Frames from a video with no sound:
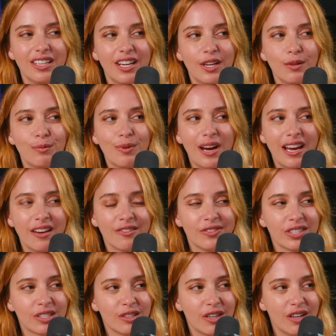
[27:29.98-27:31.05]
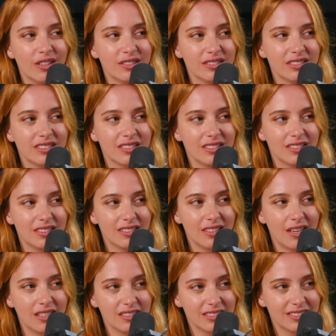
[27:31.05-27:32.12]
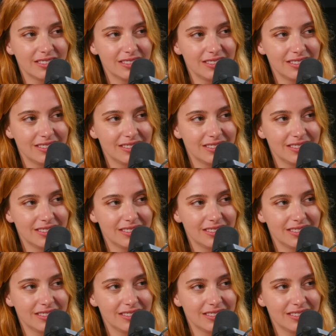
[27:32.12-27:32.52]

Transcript: are you praying for crows in Austin?